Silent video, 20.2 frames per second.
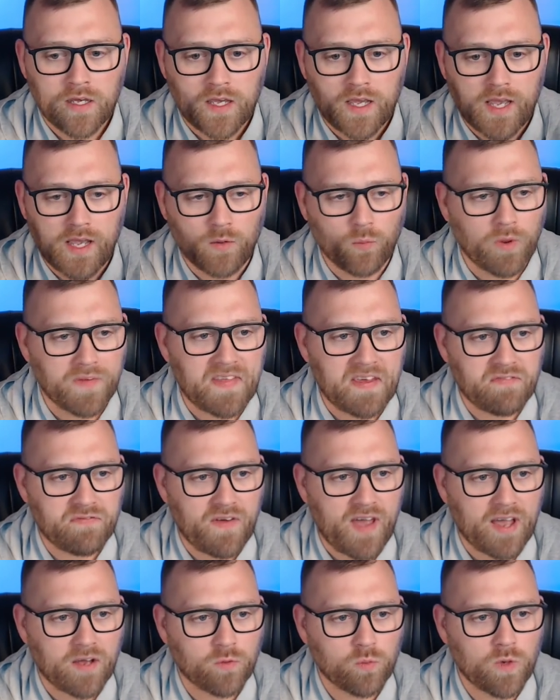And what they
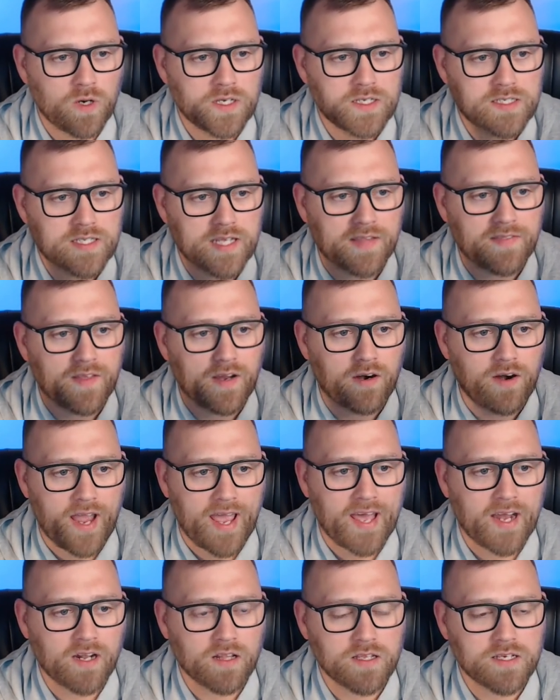found was that their
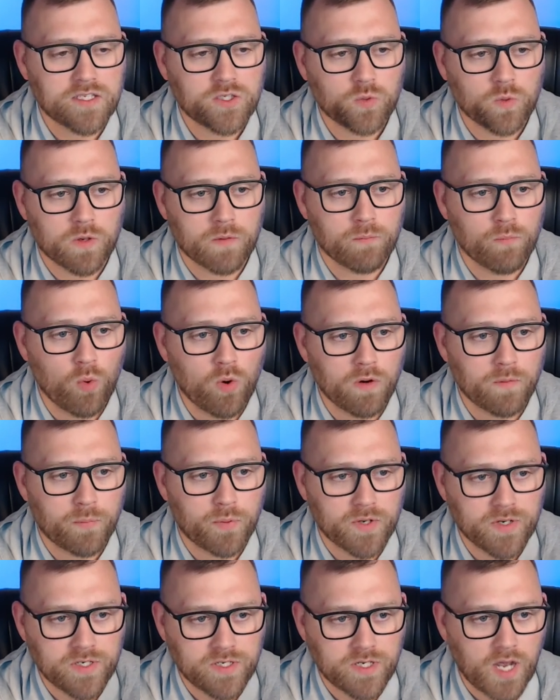analysts were more
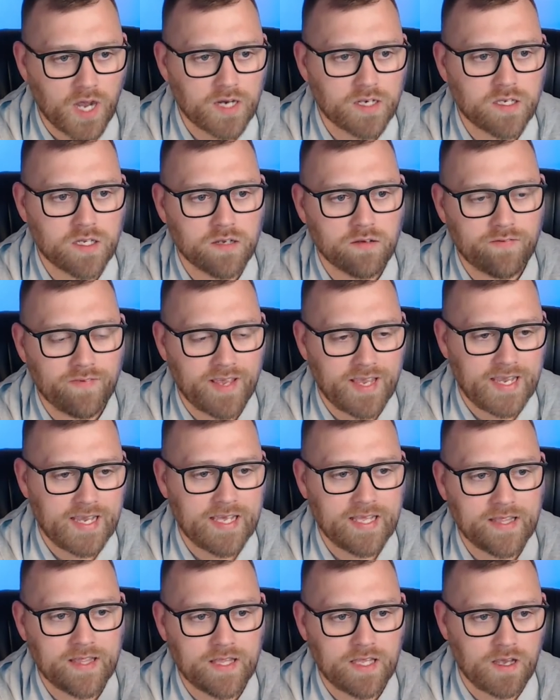productive
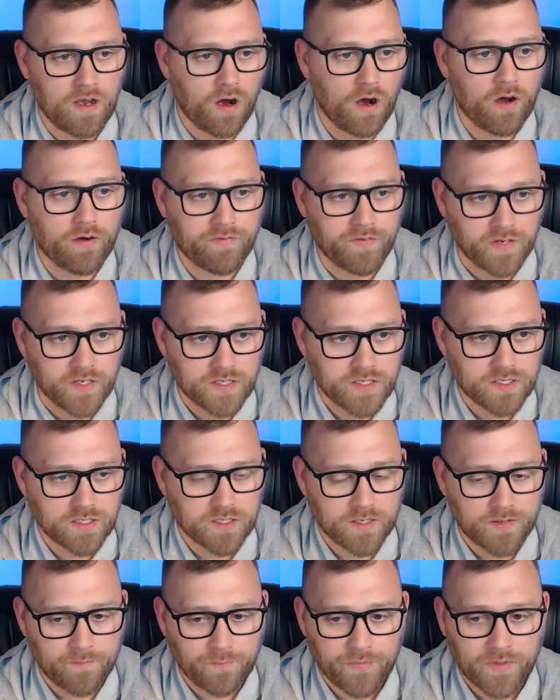in the office.
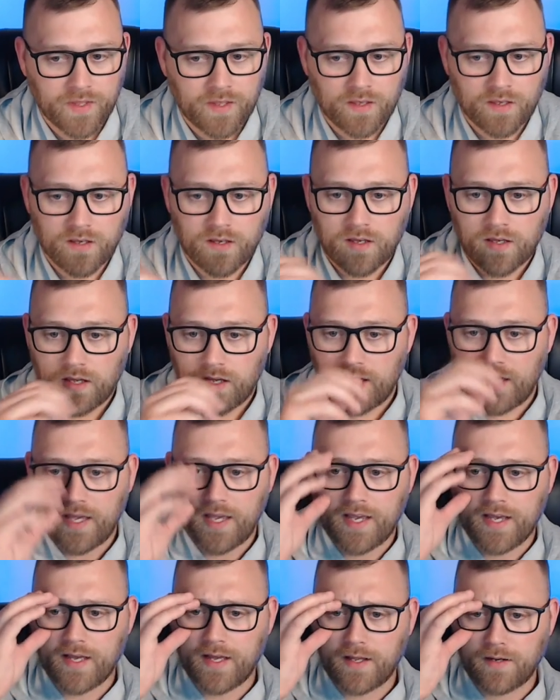
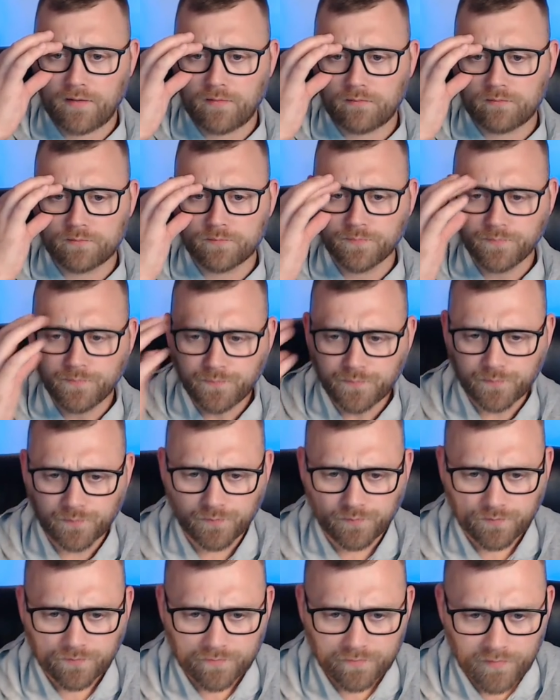And
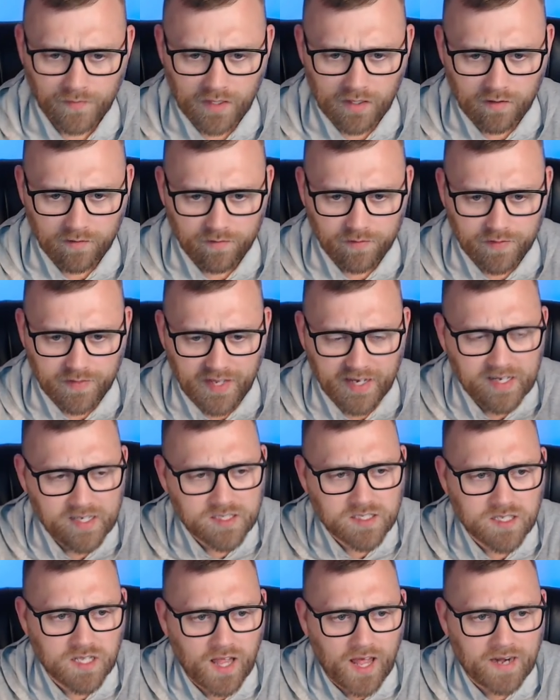
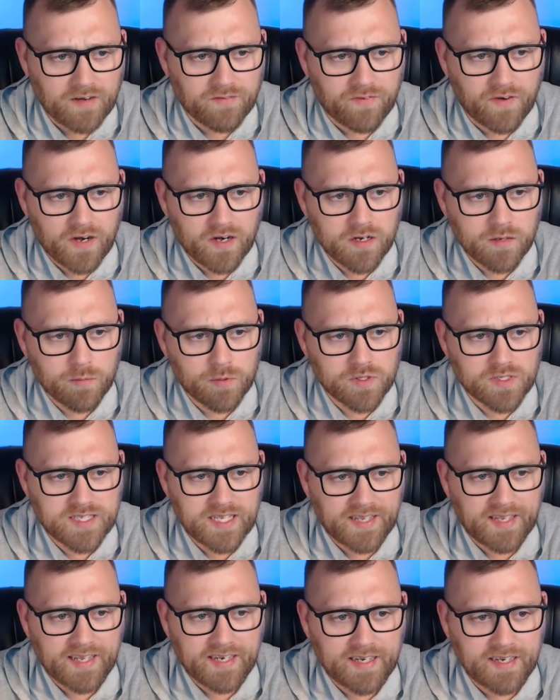there's a lot of variables
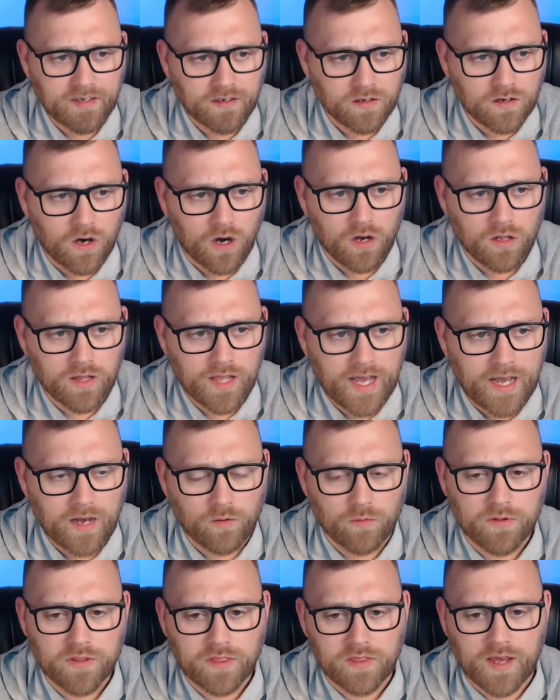that they didn't call out
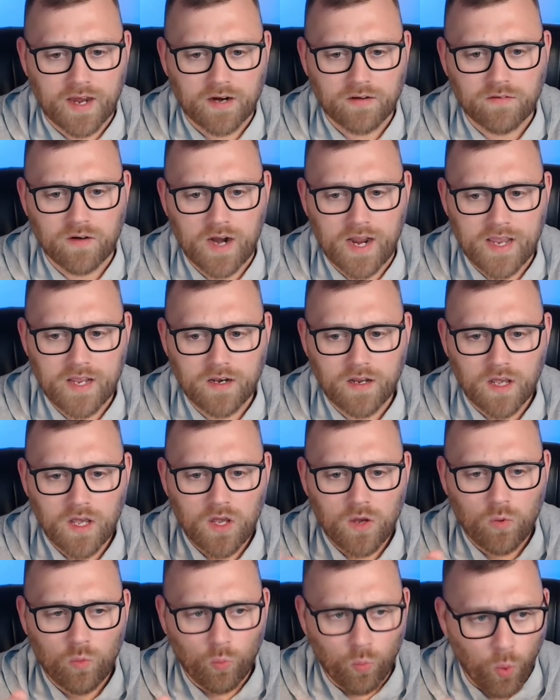with that, right?
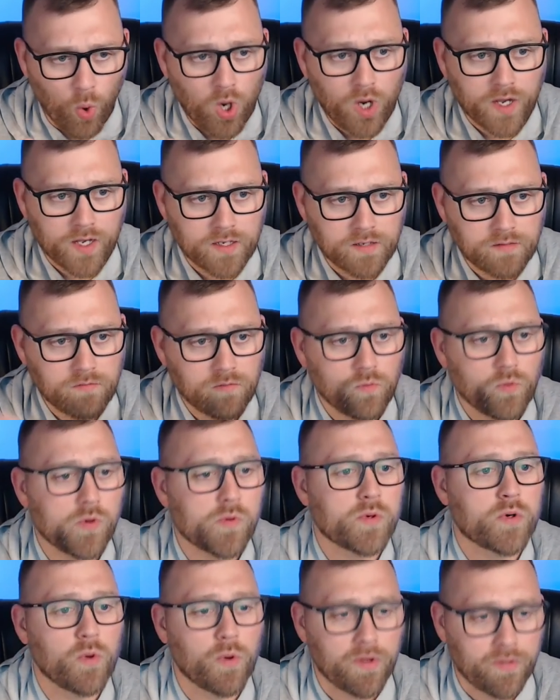One, we
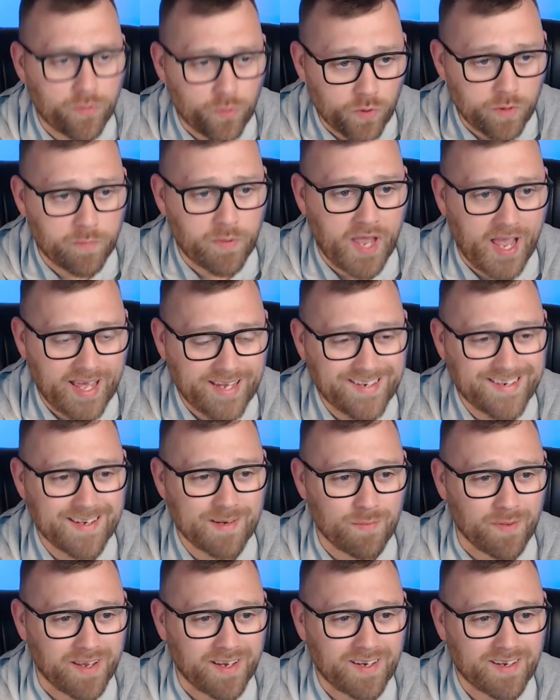were going through a
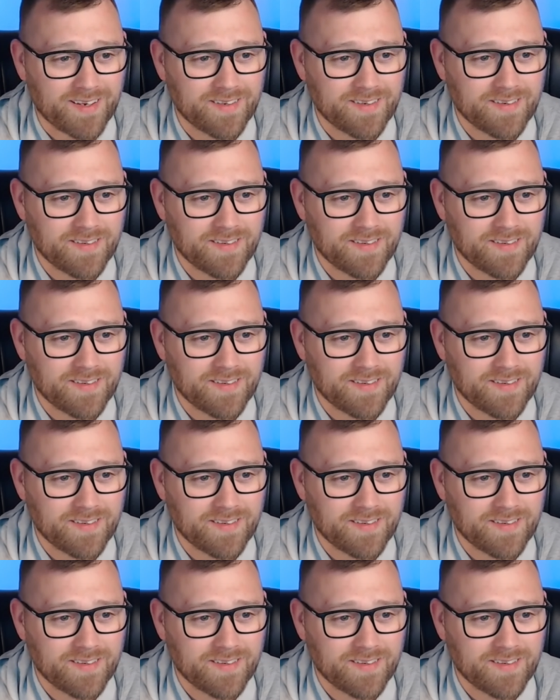pandemic.